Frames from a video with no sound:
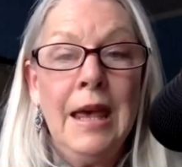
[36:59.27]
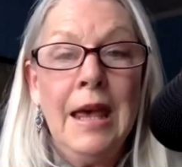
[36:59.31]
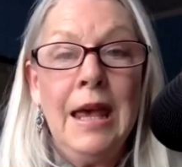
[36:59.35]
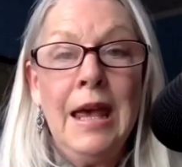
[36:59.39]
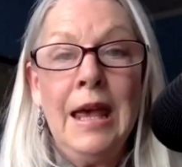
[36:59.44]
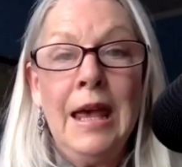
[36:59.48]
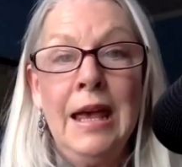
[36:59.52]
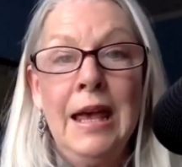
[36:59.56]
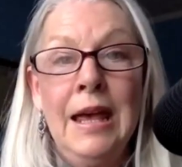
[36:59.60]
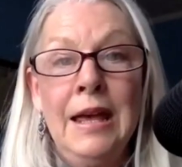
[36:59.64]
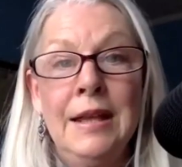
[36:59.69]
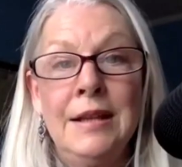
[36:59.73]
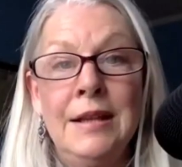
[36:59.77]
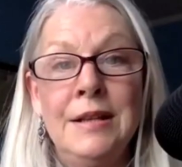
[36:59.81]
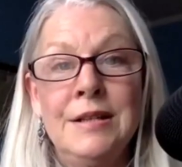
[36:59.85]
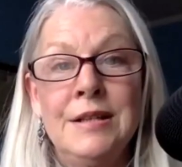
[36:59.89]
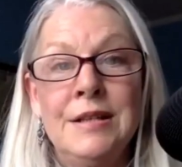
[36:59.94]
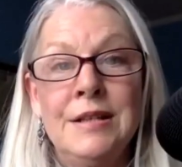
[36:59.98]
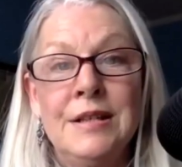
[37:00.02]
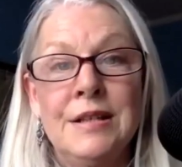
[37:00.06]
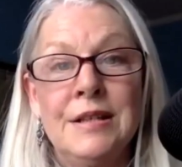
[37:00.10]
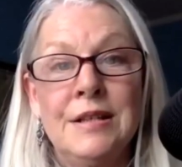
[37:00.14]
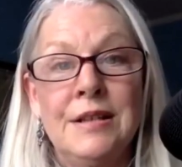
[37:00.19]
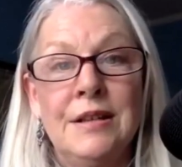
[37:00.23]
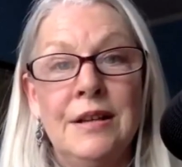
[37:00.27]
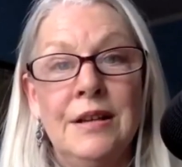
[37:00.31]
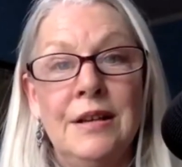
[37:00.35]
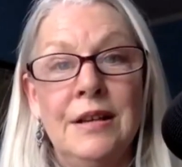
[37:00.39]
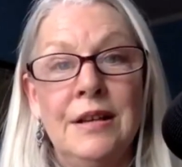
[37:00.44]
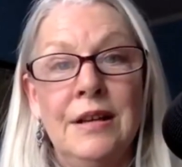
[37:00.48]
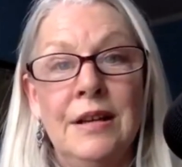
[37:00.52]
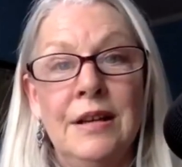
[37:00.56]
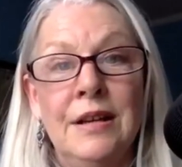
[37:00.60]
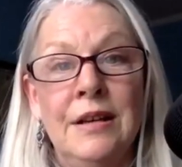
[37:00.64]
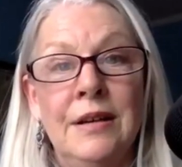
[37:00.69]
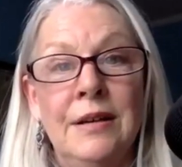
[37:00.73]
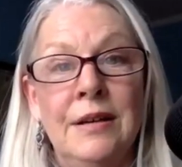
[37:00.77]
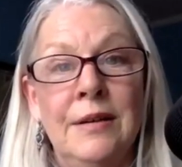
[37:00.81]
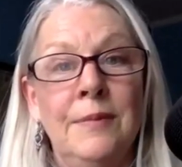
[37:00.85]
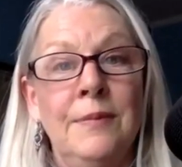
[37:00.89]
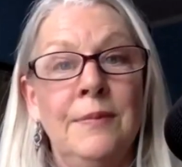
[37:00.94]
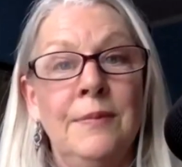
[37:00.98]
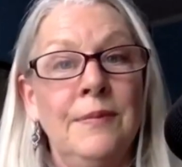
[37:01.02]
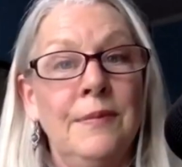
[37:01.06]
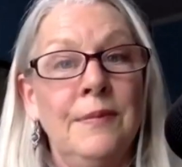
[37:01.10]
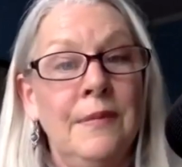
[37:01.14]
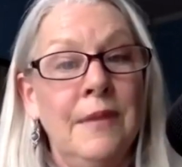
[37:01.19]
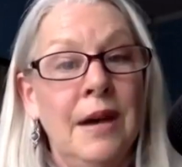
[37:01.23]
And
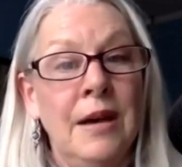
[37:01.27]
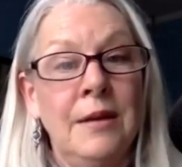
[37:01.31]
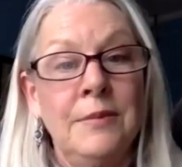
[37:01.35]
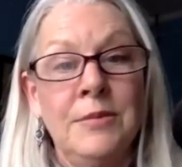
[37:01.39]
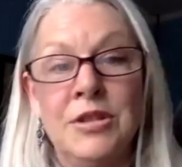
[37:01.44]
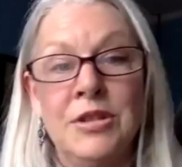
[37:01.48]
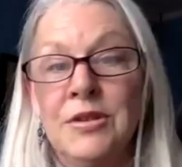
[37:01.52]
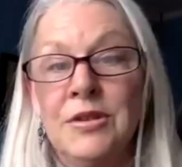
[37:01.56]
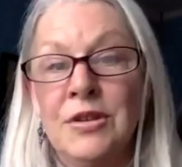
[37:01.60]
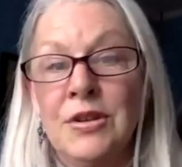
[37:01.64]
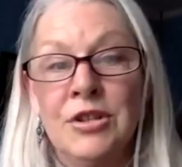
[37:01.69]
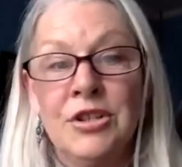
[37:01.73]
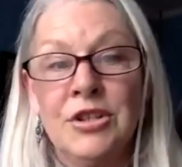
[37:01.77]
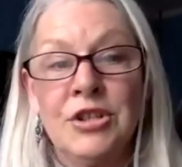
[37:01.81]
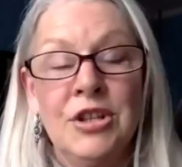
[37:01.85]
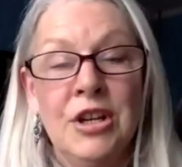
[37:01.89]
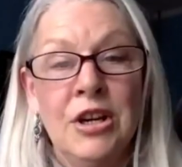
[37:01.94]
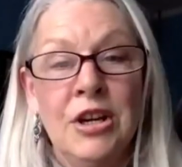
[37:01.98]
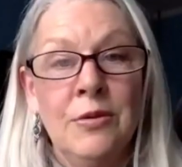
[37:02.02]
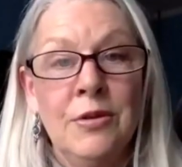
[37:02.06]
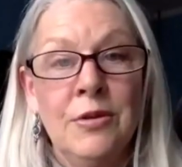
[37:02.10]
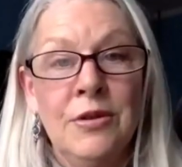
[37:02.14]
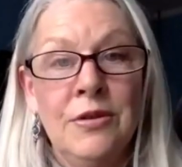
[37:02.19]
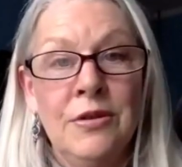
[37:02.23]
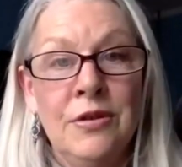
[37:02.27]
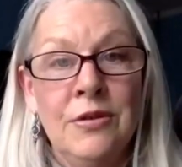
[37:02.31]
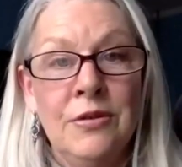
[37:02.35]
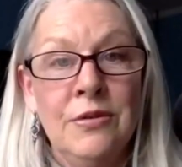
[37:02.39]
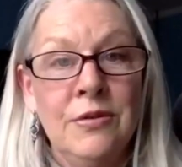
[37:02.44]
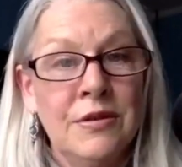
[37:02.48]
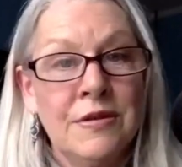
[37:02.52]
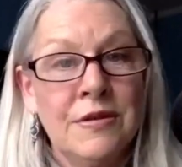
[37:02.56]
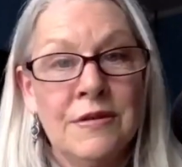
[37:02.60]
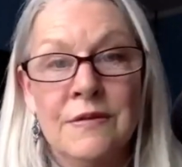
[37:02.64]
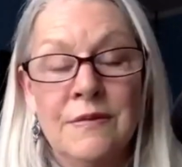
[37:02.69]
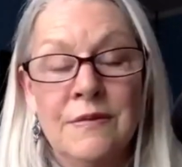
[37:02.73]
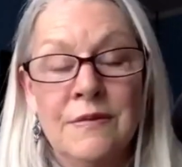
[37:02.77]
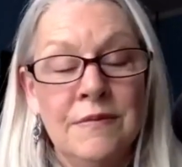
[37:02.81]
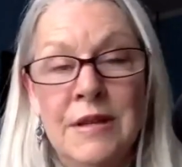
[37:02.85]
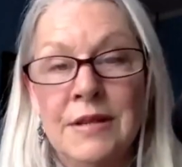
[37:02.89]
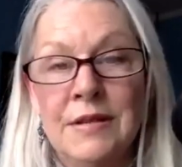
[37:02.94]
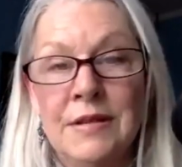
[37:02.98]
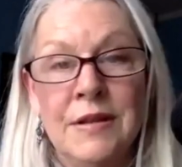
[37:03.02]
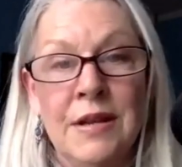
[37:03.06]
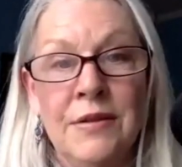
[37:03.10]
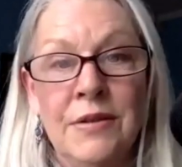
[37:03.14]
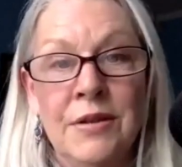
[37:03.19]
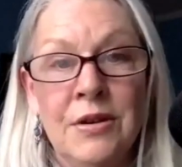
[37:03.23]
I'm just going to share with you, this
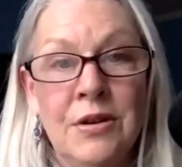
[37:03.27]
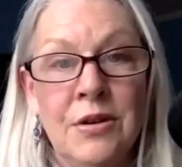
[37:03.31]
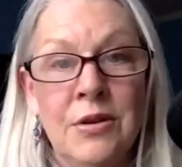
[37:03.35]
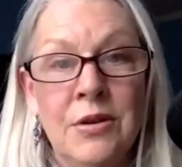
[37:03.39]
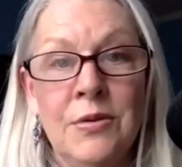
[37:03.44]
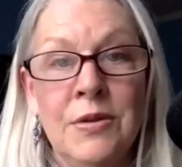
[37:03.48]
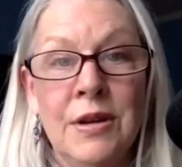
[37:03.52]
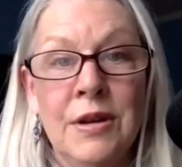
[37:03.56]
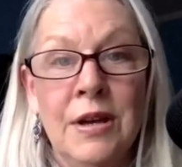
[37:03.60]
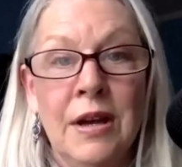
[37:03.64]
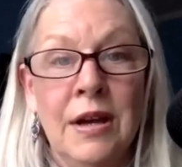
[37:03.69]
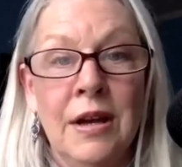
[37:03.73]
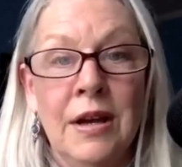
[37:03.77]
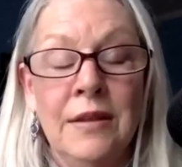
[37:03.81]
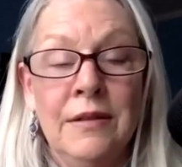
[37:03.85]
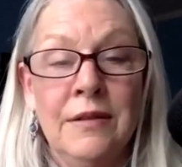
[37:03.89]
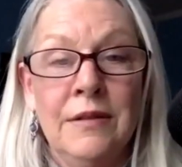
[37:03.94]
has nothing to do with the gut.